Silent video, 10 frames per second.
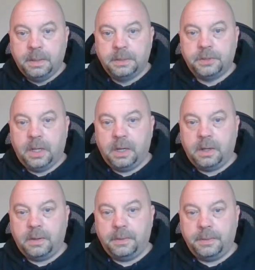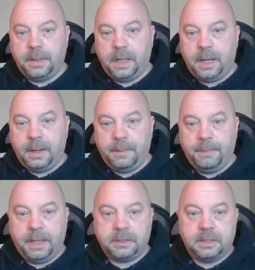So
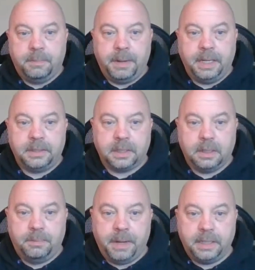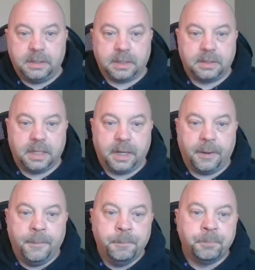um, that's the basic the basics
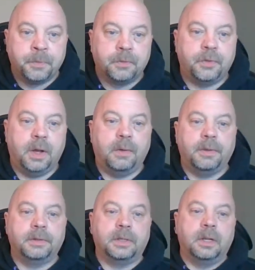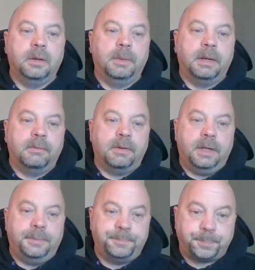there. So there's a little bit of
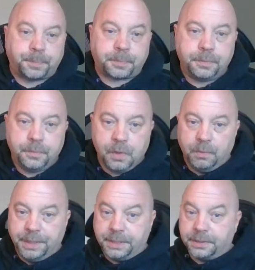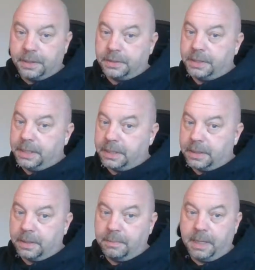um, research
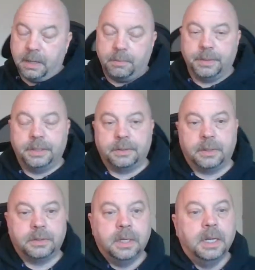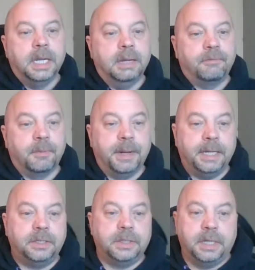here about research
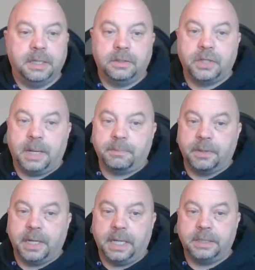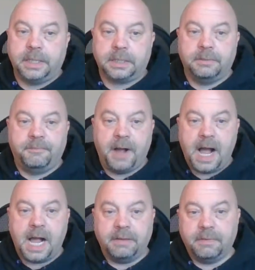information in chapter nine, section
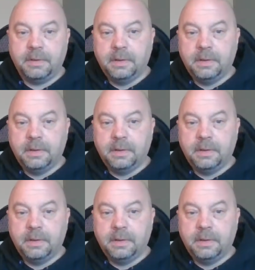five